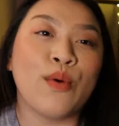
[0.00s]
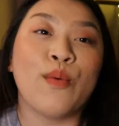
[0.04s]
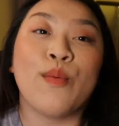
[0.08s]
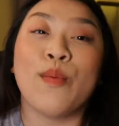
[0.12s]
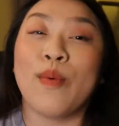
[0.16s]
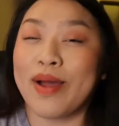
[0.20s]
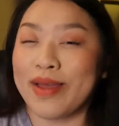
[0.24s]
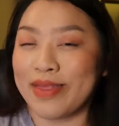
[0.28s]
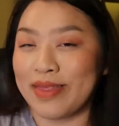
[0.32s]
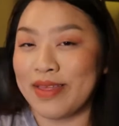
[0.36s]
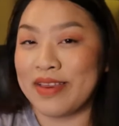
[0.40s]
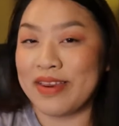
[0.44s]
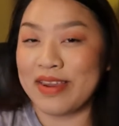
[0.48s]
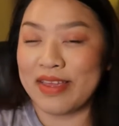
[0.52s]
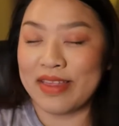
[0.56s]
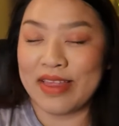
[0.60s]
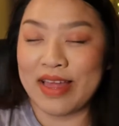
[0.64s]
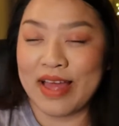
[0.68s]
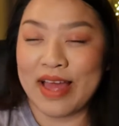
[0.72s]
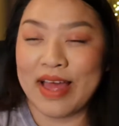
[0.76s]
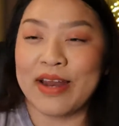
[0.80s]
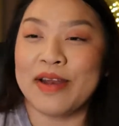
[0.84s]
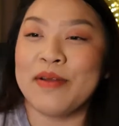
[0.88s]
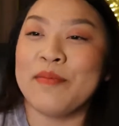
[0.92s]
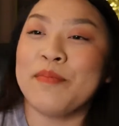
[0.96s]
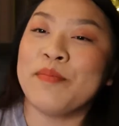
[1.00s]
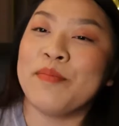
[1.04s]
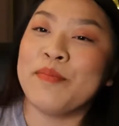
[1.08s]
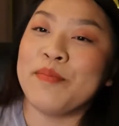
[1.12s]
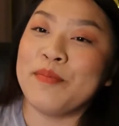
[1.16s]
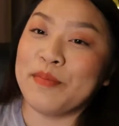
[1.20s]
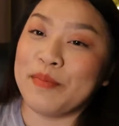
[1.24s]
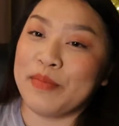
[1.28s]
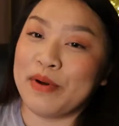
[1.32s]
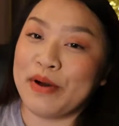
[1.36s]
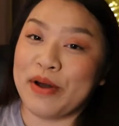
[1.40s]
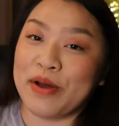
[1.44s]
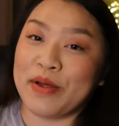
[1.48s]
why they did that.
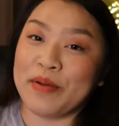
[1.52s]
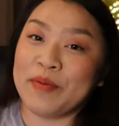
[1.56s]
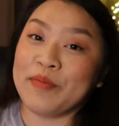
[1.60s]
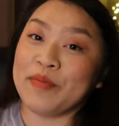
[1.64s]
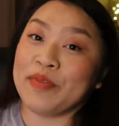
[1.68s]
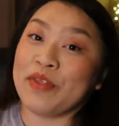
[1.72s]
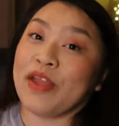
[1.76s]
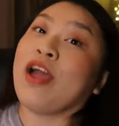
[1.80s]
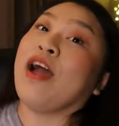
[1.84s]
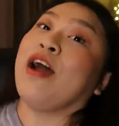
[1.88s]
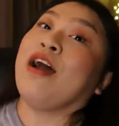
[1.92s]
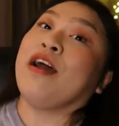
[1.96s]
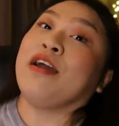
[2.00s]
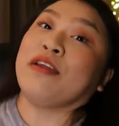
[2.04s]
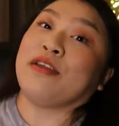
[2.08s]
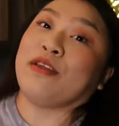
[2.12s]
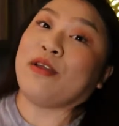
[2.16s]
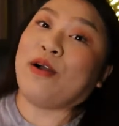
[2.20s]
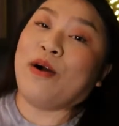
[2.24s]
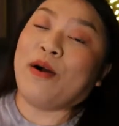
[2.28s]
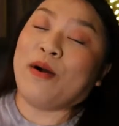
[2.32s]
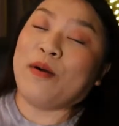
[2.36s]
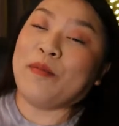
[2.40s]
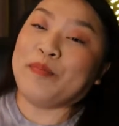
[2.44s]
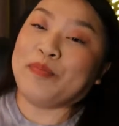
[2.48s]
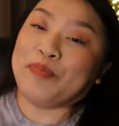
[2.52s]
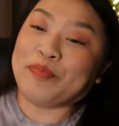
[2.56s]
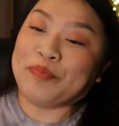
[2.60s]
But y'all,